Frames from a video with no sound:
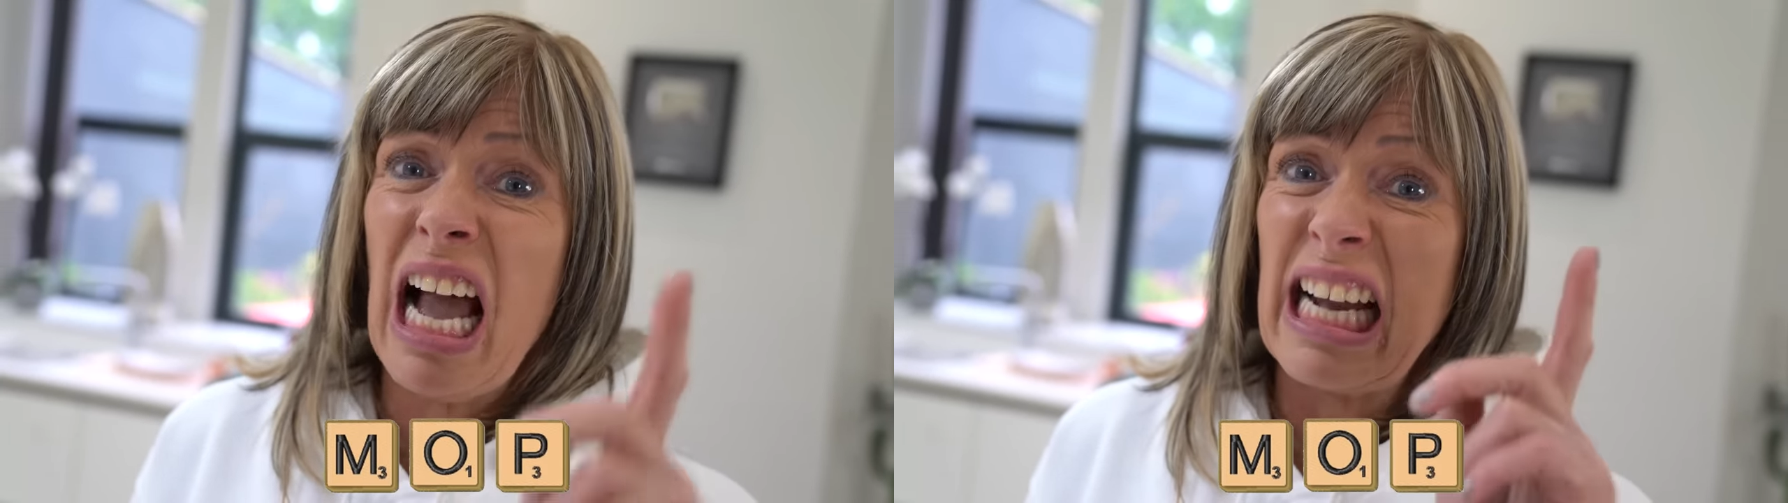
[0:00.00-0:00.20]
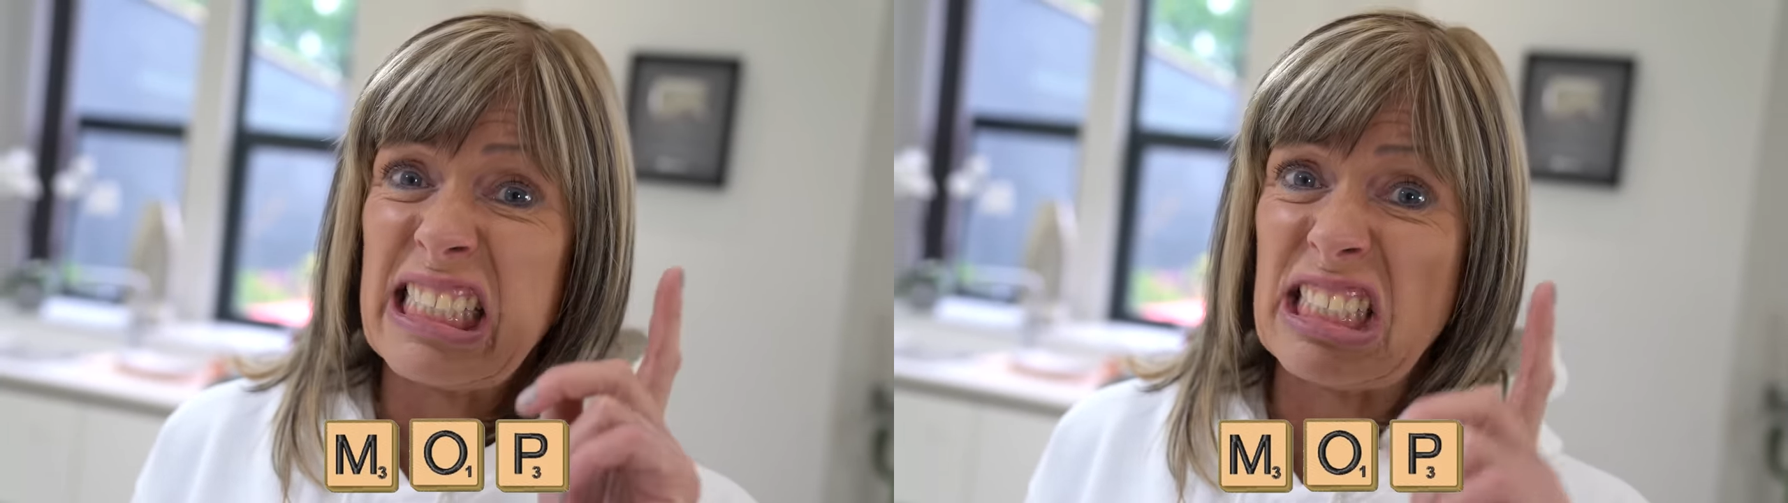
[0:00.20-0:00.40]

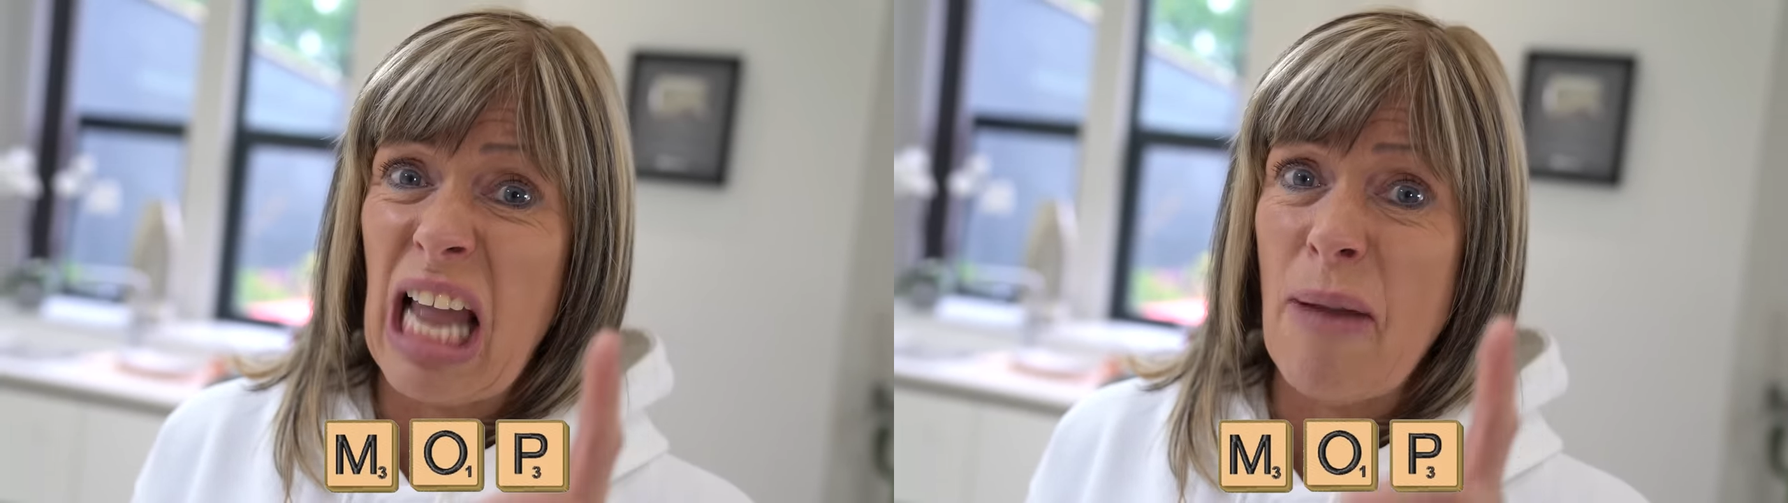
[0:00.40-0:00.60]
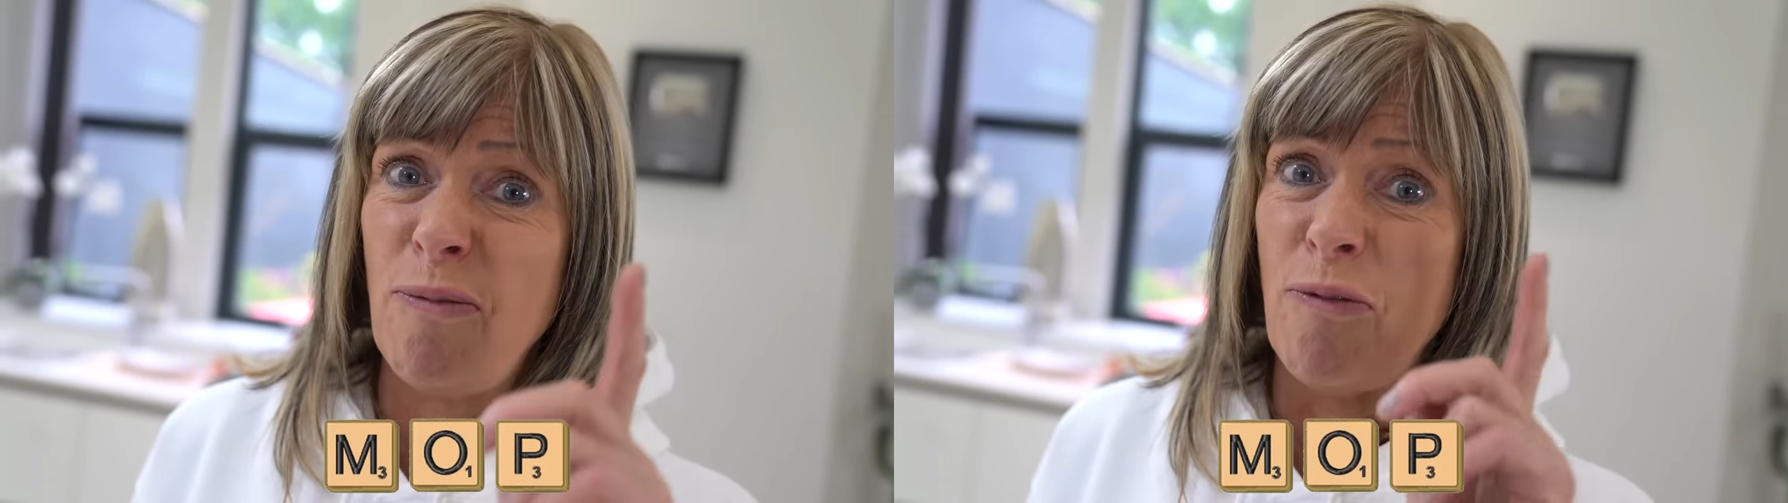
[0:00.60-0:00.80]

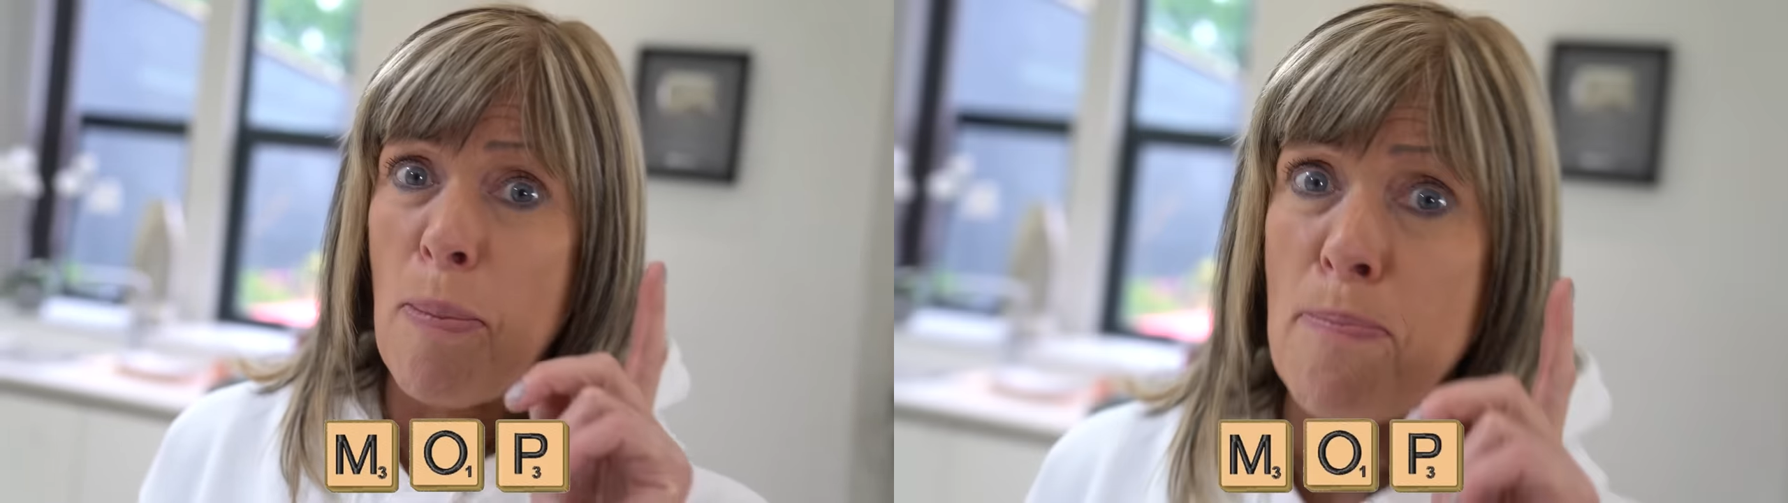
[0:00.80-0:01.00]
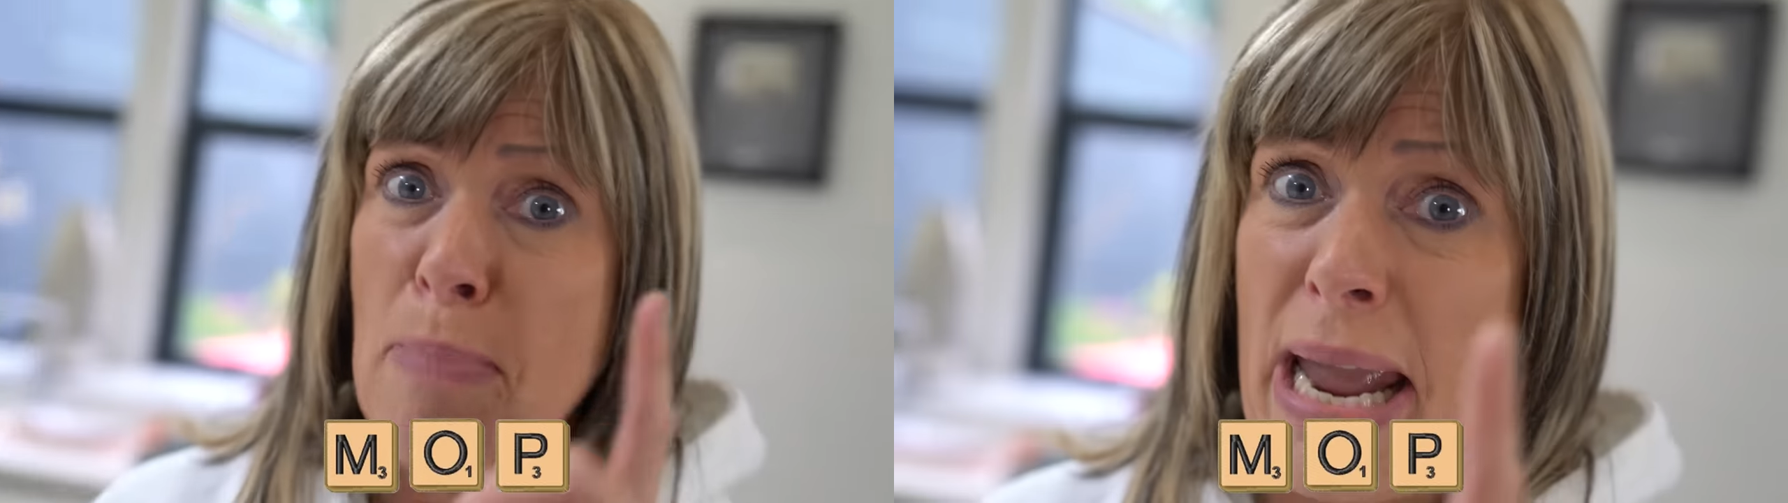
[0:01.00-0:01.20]
except
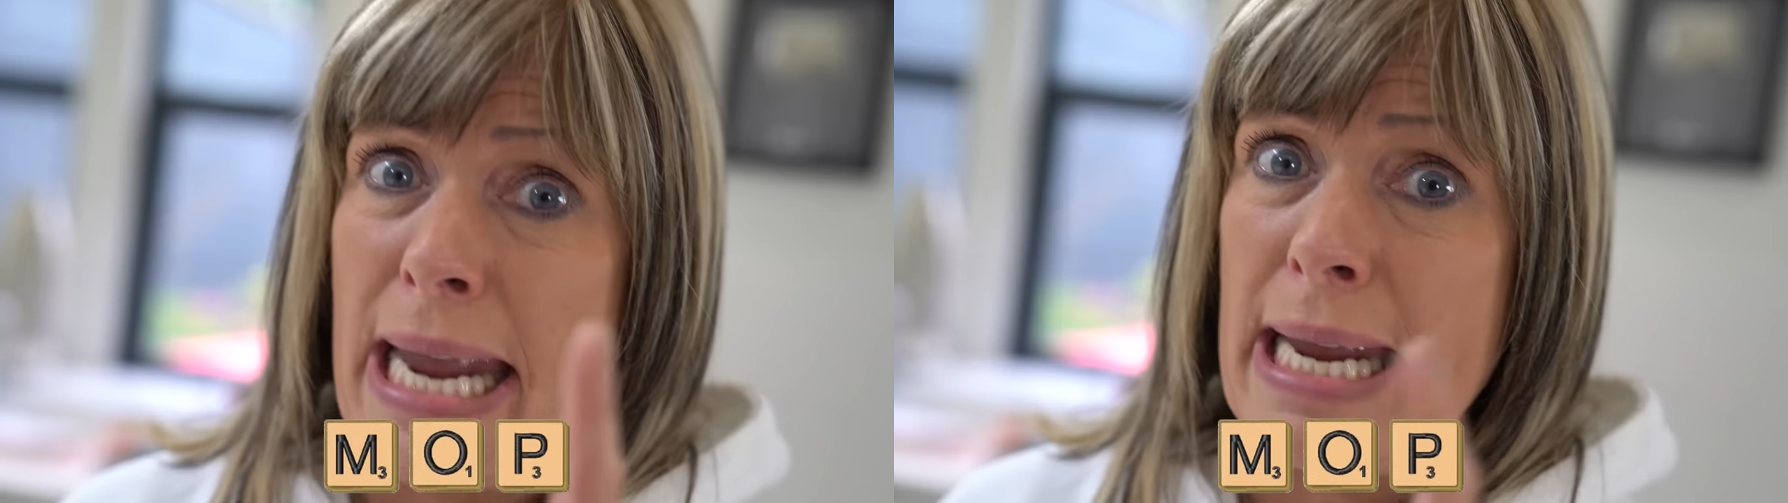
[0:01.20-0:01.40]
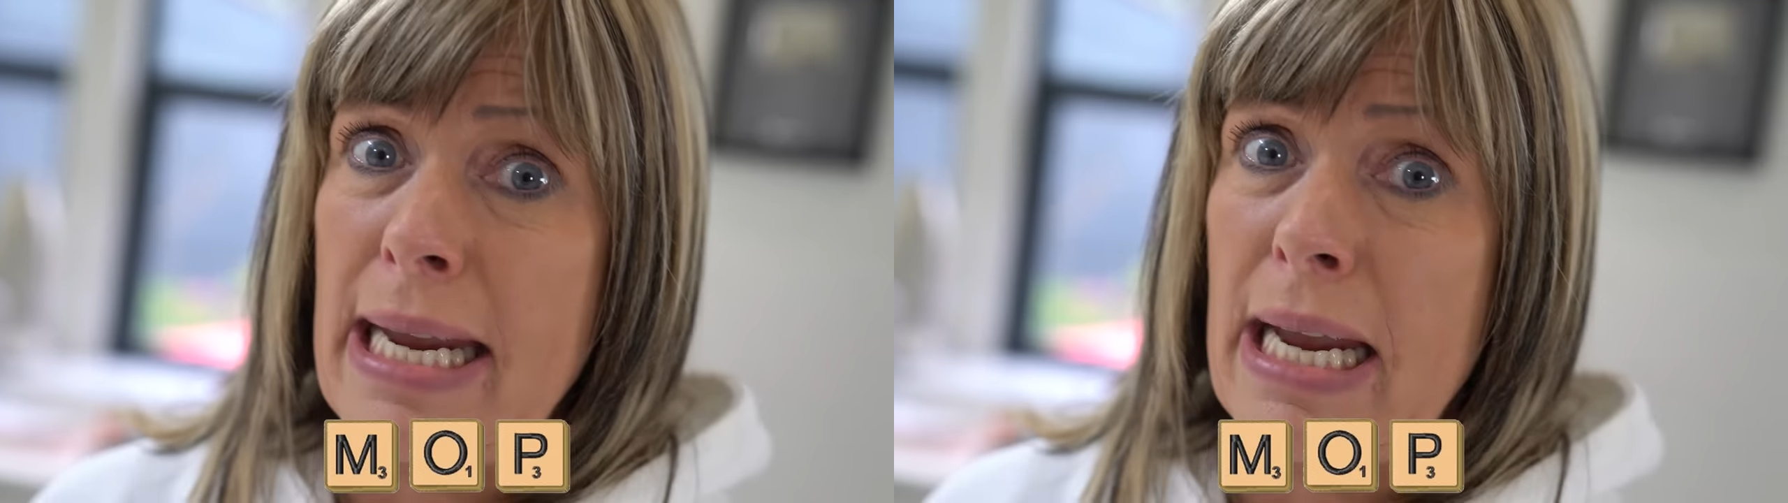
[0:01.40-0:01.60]
for me.